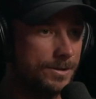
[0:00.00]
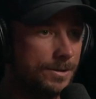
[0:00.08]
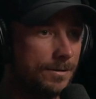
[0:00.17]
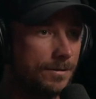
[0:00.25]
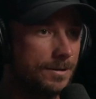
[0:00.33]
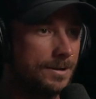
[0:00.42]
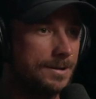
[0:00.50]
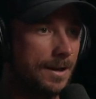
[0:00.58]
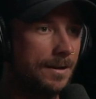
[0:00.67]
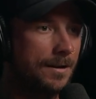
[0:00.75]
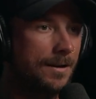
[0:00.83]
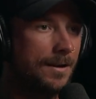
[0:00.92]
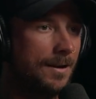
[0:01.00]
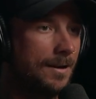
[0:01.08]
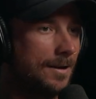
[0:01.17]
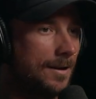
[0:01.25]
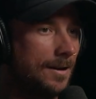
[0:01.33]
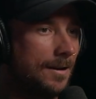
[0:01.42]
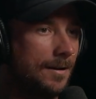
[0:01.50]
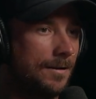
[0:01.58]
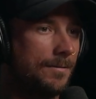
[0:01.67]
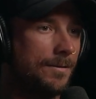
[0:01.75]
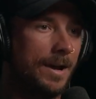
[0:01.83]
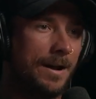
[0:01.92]
shoot because like
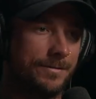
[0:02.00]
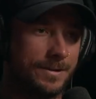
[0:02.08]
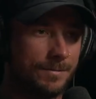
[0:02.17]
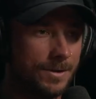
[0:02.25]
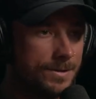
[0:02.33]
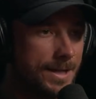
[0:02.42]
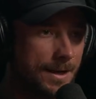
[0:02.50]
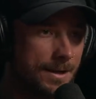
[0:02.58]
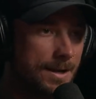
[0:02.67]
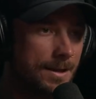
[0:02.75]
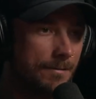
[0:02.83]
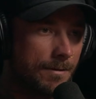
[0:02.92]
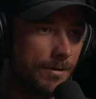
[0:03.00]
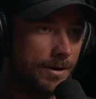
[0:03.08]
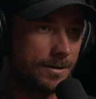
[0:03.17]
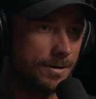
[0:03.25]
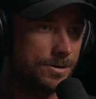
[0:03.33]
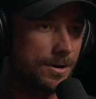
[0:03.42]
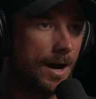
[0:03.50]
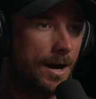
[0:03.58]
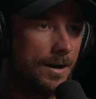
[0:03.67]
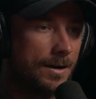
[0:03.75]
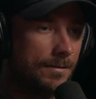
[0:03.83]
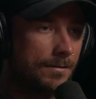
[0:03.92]
we would have some new technique that we wanted to
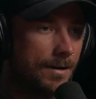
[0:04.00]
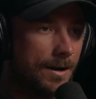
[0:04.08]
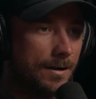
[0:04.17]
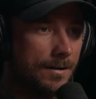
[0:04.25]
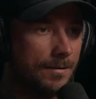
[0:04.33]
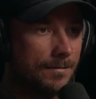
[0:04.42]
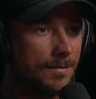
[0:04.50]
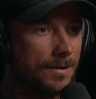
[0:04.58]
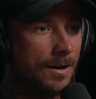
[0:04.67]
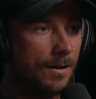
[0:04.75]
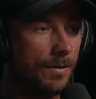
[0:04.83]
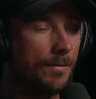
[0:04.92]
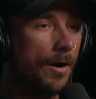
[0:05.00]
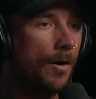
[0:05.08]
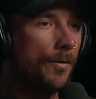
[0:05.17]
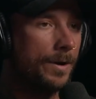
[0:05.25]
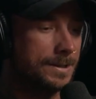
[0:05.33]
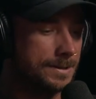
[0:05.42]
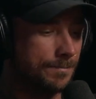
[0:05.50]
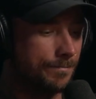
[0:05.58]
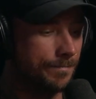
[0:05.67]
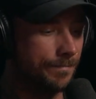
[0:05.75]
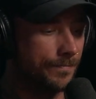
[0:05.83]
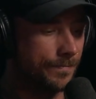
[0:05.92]
try and and you know we would always
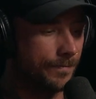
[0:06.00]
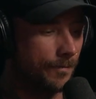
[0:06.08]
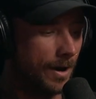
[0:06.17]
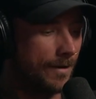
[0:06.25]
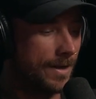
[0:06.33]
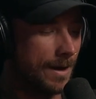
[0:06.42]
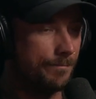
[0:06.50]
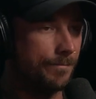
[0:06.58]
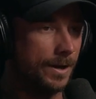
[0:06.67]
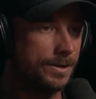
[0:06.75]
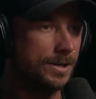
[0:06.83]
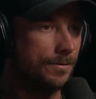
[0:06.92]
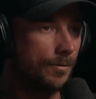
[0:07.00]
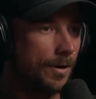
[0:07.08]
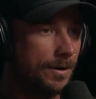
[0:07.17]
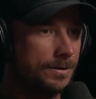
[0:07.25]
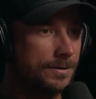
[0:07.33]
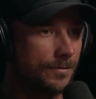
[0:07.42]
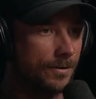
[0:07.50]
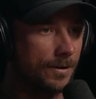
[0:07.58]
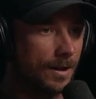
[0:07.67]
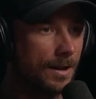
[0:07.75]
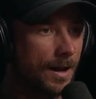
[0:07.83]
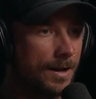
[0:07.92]
whatever that budget was for
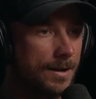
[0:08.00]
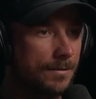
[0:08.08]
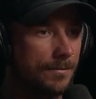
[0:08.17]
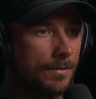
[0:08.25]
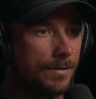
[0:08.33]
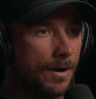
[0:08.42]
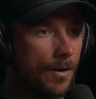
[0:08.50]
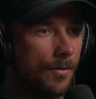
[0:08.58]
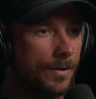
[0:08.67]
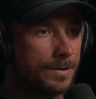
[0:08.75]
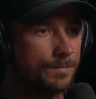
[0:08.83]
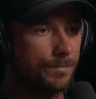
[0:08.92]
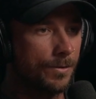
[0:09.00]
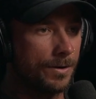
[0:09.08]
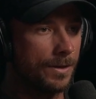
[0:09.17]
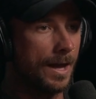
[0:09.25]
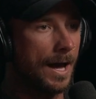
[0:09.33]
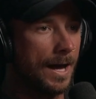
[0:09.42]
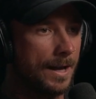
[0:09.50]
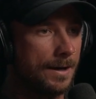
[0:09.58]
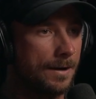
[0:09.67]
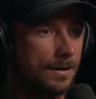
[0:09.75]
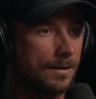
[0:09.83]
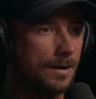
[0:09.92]
the client we would always put that
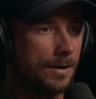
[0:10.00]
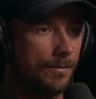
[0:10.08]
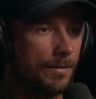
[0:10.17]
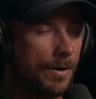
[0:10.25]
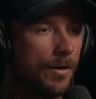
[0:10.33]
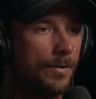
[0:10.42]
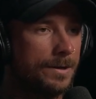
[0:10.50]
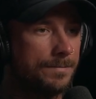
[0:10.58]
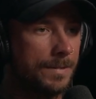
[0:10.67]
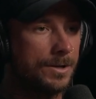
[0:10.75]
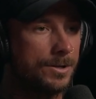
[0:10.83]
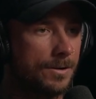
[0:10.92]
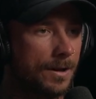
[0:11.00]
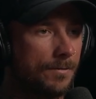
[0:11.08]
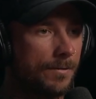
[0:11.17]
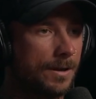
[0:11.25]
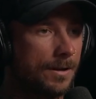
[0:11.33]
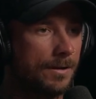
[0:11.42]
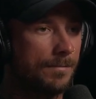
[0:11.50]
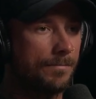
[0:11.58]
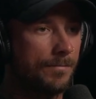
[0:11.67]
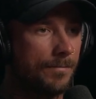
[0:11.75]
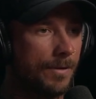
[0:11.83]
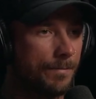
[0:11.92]
you know we would always make sure that we
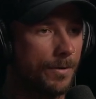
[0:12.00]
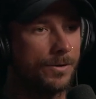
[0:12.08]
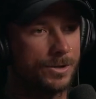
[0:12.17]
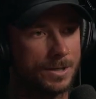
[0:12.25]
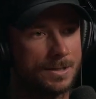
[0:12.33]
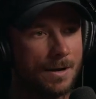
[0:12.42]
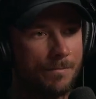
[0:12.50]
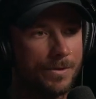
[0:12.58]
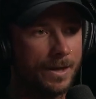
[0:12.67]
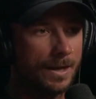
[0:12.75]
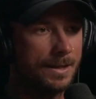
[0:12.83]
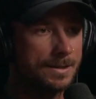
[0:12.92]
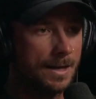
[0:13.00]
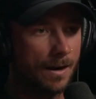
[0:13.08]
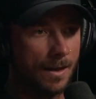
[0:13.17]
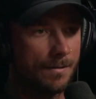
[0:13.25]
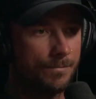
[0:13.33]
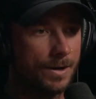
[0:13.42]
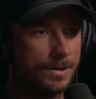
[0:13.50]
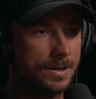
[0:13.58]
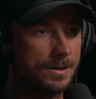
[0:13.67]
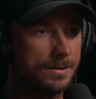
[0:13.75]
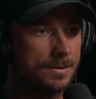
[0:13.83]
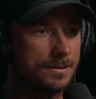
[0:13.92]
we purchased something inside of that
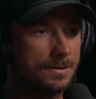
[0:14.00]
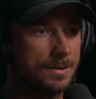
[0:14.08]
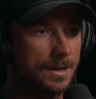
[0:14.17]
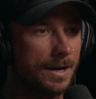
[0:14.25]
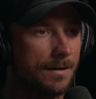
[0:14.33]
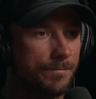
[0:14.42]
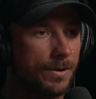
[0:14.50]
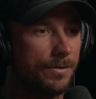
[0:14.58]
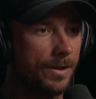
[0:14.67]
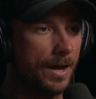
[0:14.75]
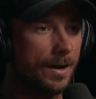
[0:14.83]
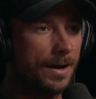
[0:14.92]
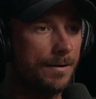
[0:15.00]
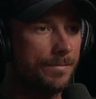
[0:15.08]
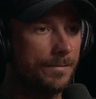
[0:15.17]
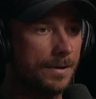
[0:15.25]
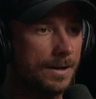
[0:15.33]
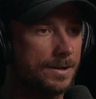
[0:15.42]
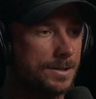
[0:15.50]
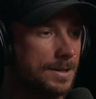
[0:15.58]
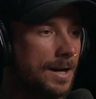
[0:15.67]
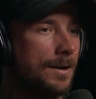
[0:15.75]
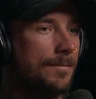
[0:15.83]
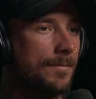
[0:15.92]
budget yeah. to kind of build that up and it right.
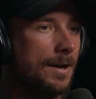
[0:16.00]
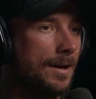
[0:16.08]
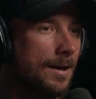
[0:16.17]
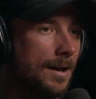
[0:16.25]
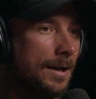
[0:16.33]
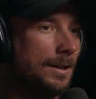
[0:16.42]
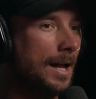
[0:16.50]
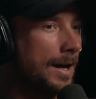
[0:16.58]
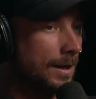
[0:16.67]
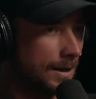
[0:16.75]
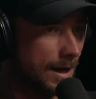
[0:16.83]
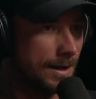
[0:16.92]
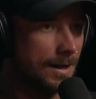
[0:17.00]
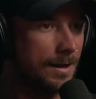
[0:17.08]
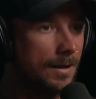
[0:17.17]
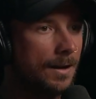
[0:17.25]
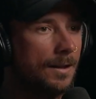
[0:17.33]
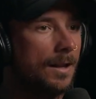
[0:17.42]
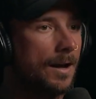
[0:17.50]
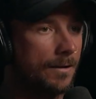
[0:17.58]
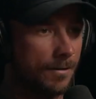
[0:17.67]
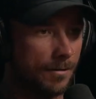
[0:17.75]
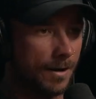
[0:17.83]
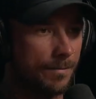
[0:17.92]
just kind of a lot of lighting a lot
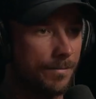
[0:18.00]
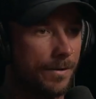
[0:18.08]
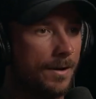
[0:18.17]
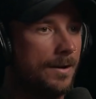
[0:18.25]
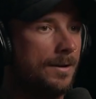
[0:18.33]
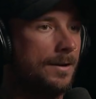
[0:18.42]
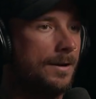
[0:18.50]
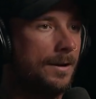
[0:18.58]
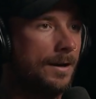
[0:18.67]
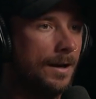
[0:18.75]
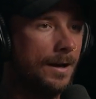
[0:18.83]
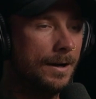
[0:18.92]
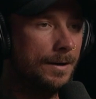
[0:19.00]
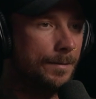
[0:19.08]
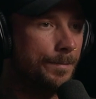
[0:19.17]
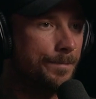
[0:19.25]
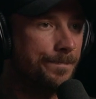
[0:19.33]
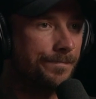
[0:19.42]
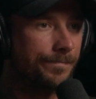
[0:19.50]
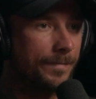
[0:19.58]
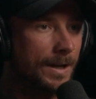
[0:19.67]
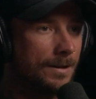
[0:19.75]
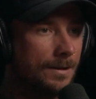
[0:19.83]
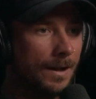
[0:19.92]
of grip um, yeah.